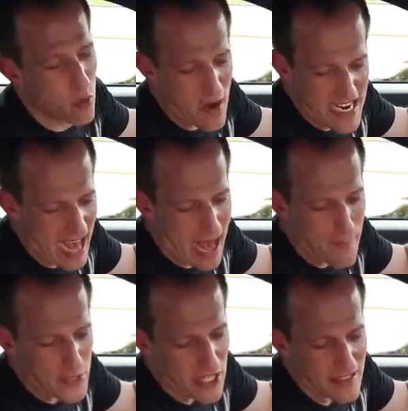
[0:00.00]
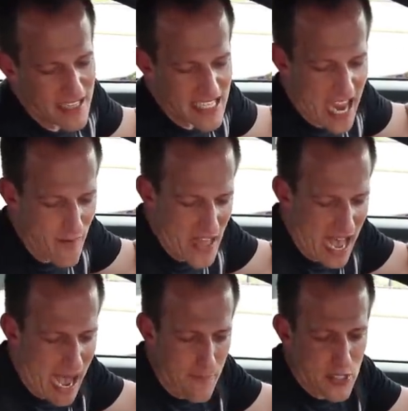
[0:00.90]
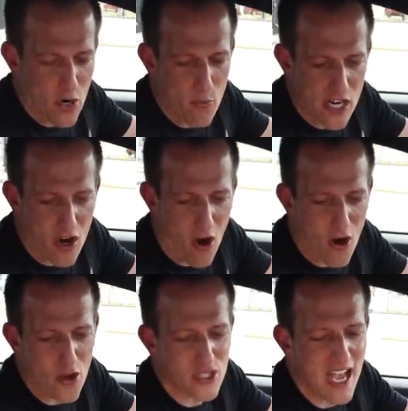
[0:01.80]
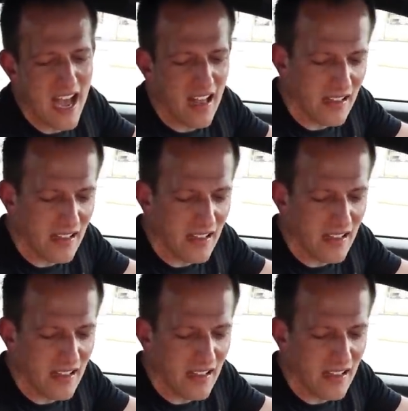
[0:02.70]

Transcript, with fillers: great option. These have the optional Recaros.